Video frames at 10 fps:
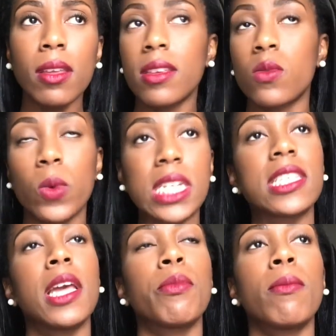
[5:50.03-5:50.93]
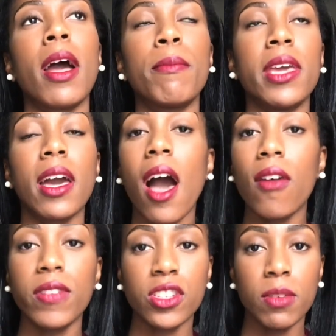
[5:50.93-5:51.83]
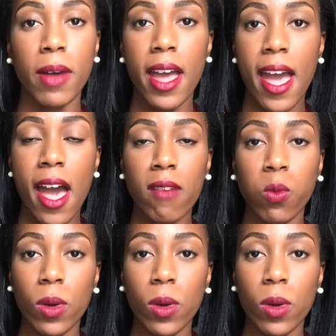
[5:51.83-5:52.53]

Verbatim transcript: just one example might be a conflict you might have